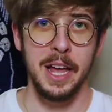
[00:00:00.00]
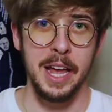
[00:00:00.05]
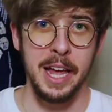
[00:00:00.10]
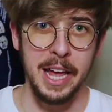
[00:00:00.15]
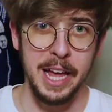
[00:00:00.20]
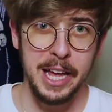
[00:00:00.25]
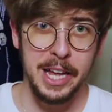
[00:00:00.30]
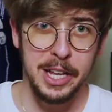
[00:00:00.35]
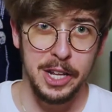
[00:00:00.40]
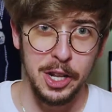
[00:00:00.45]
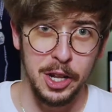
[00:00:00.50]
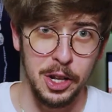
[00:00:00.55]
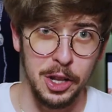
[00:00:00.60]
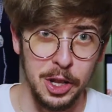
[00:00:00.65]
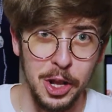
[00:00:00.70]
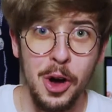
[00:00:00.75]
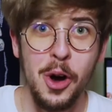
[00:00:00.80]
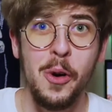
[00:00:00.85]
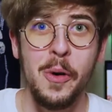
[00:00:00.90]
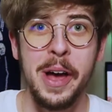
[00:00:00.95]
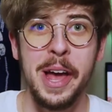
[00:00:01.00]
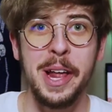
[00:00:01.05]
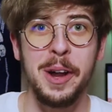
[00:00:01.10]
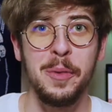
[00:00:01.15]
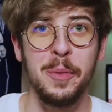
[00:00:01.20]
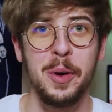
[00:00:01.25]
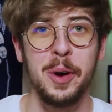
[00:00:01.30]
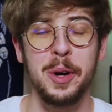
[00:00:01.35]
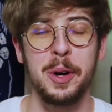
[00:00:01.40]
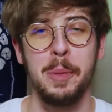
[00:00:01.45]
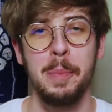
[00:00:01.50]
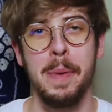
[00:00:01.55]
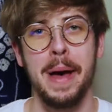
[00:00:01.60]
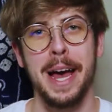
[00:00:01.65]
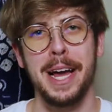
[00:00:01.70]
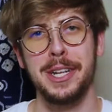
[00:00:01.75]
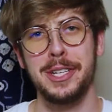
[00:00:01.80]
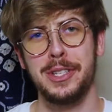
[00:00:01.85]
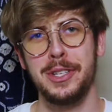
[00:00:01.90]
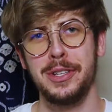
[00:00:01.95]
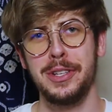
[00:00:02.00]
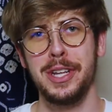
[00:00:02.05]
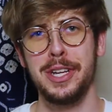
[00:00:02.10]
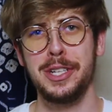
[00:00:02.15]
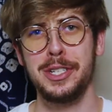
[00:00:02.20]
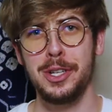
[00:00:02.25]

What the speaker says: Hello and welcome back to the